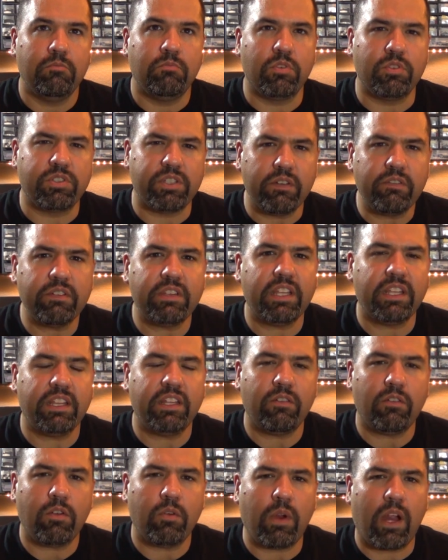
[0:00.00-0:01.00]
most everything
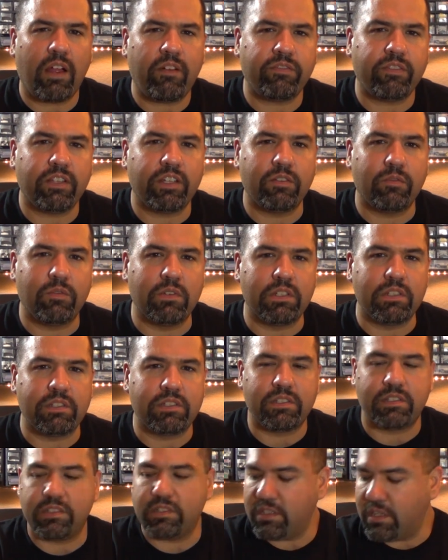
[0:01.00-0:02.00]
they were raffling
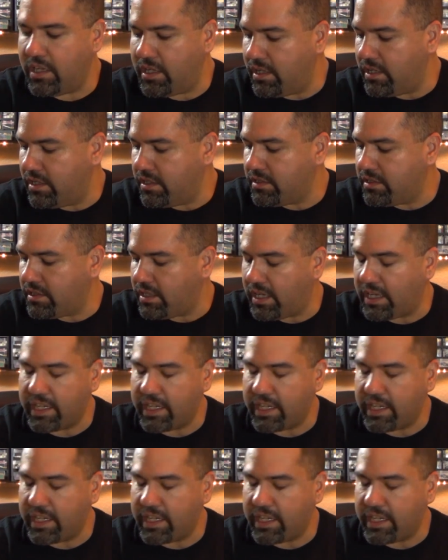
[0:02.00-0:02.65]
was, uh,